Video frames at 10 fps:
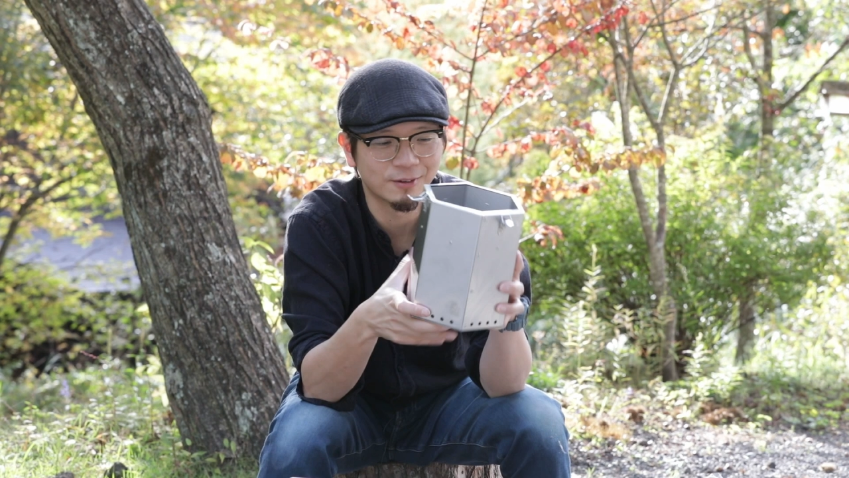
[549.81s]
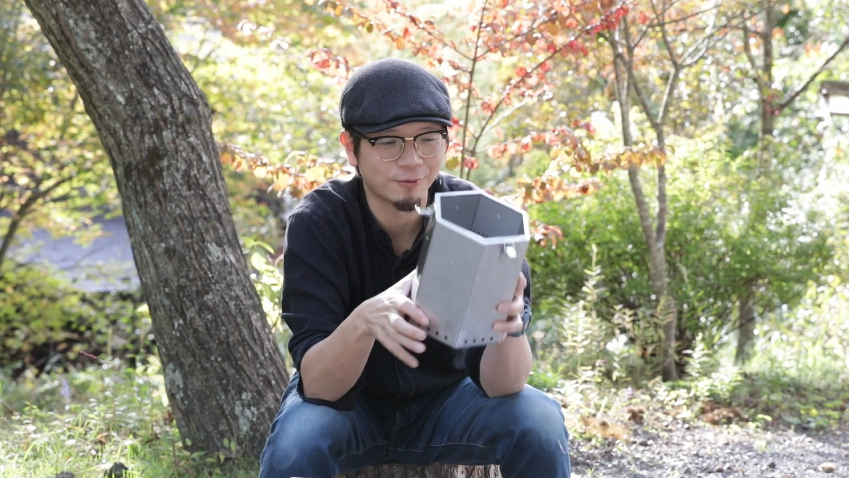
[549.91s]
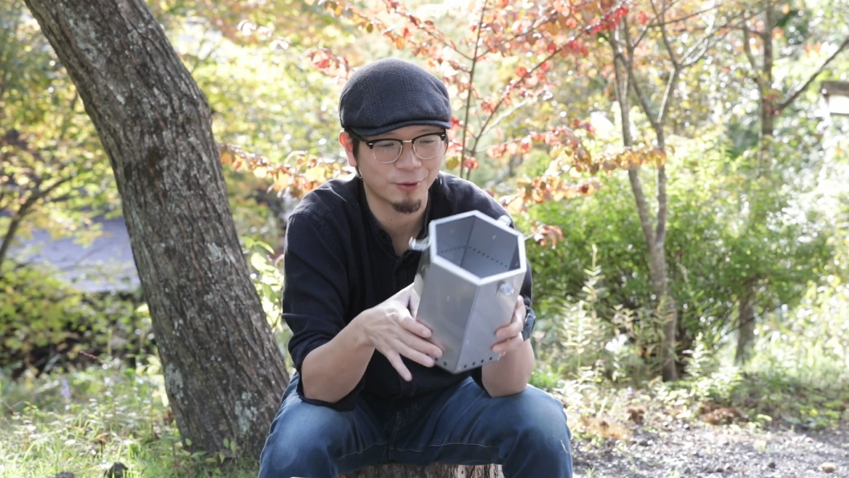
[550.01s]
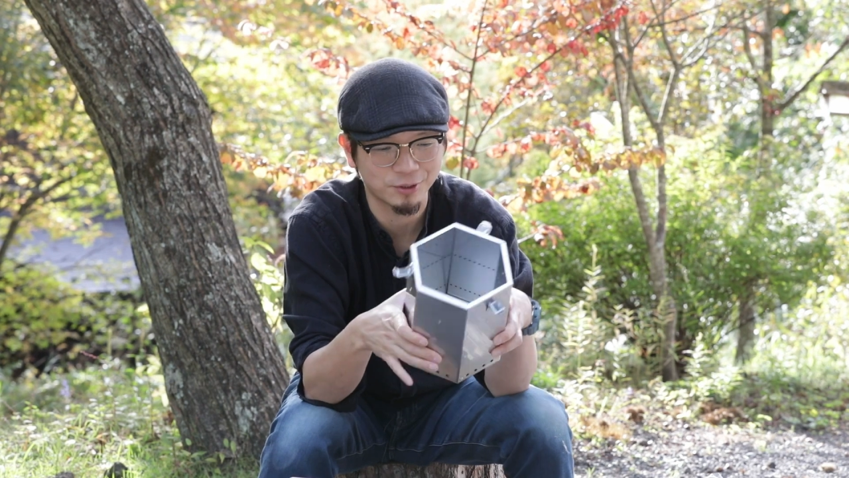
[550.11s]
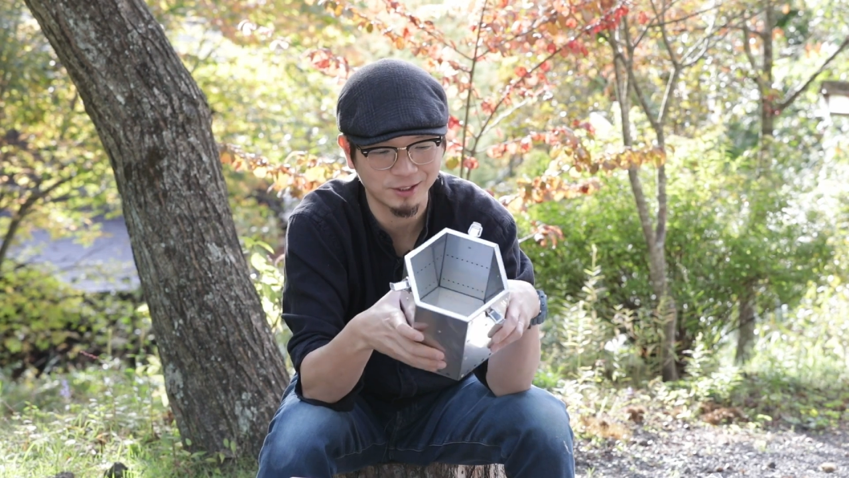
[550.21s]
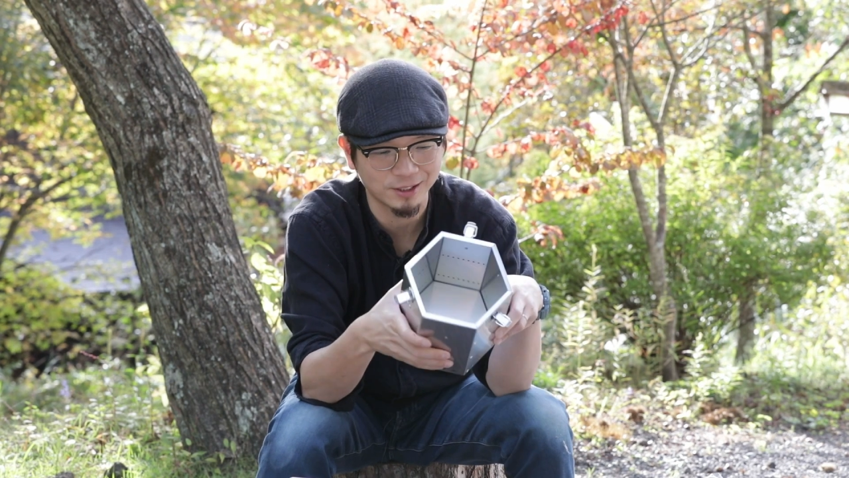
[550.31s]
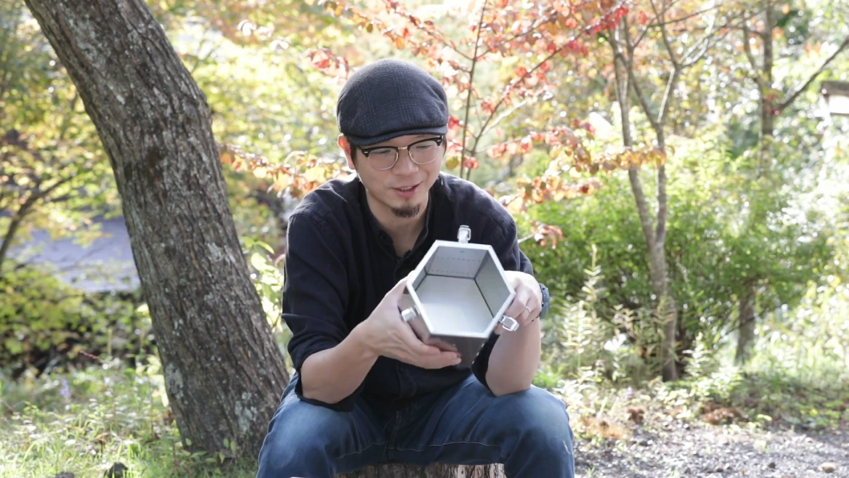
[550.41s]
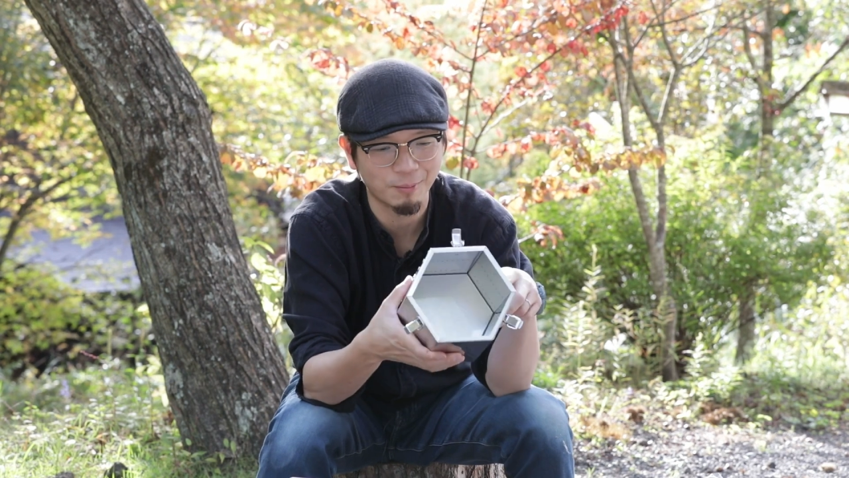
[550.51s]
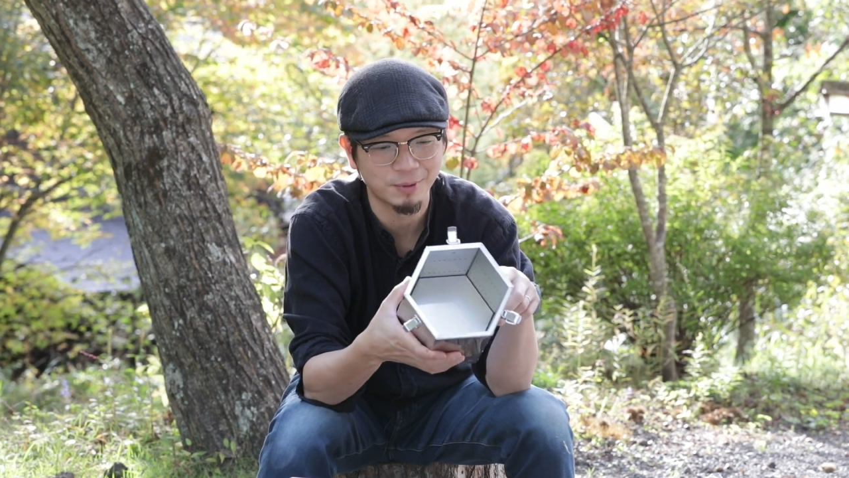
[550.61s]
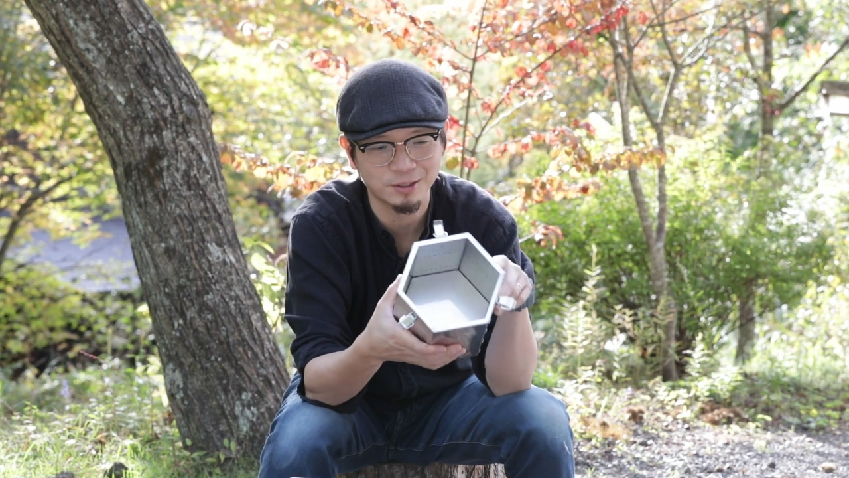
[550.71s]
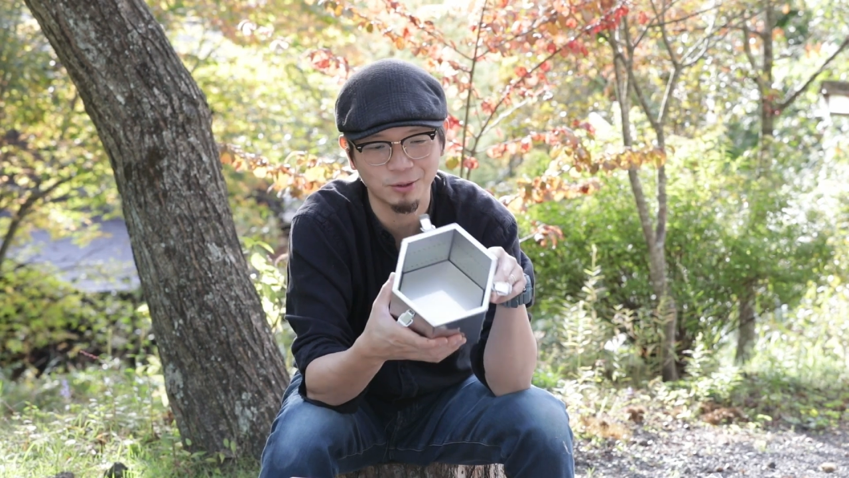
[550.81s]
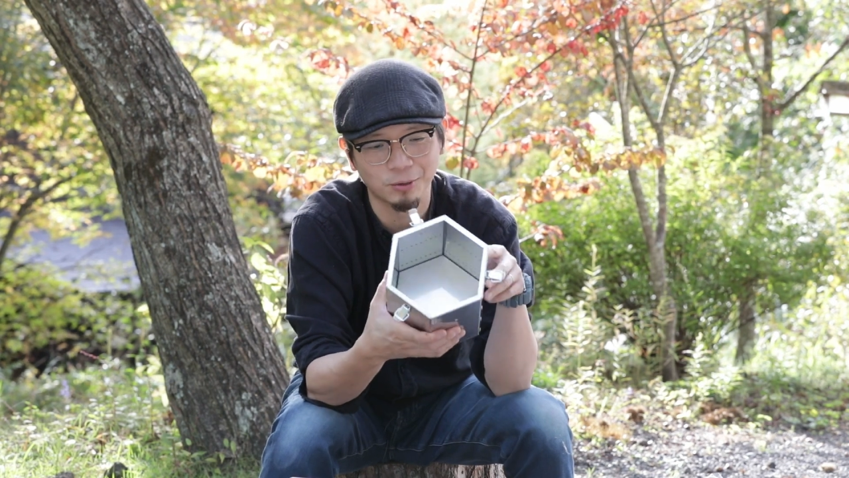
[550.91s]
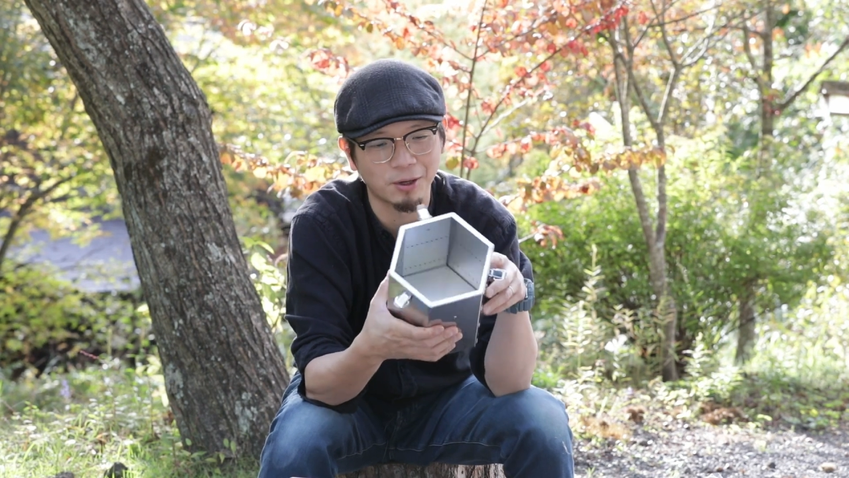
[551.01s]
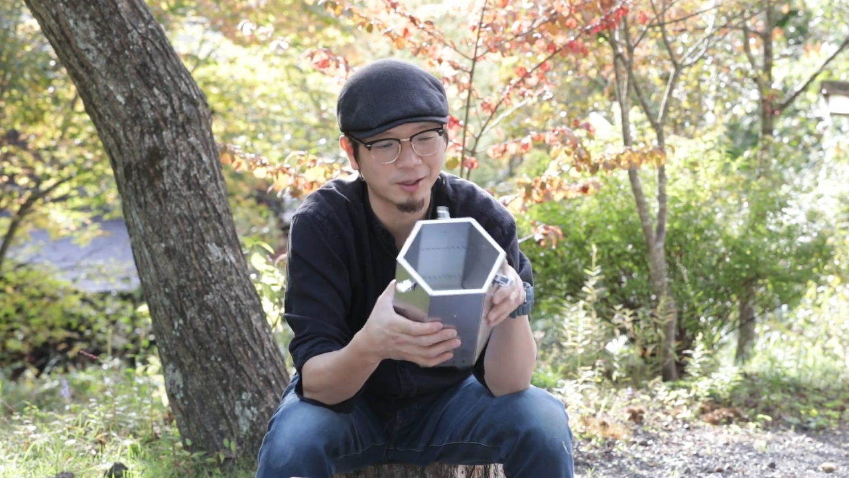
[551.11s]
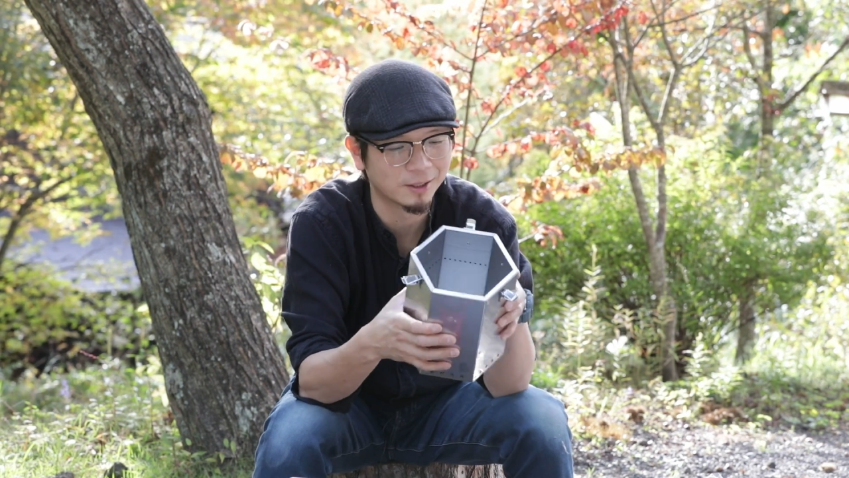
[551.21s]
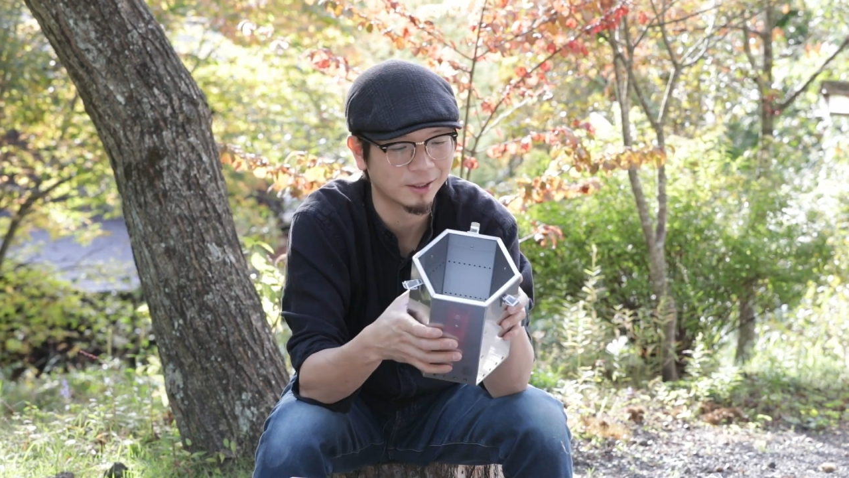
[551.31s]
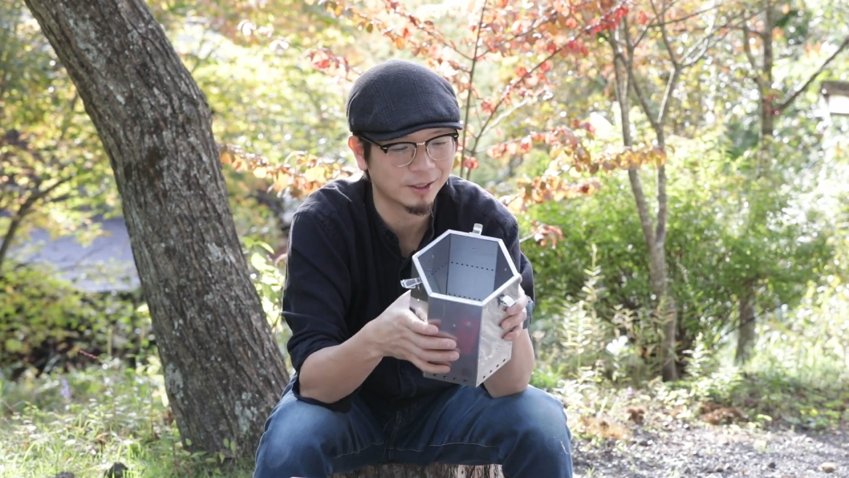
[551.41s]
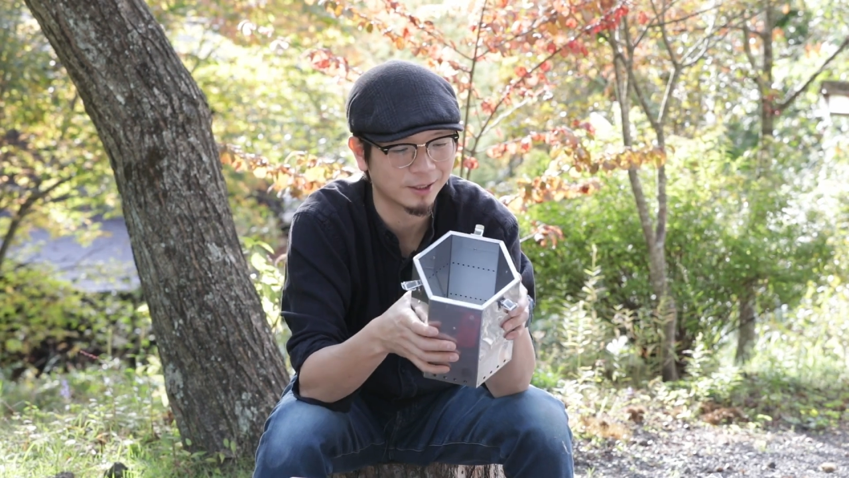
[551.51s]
Unfortunately, the company is no longer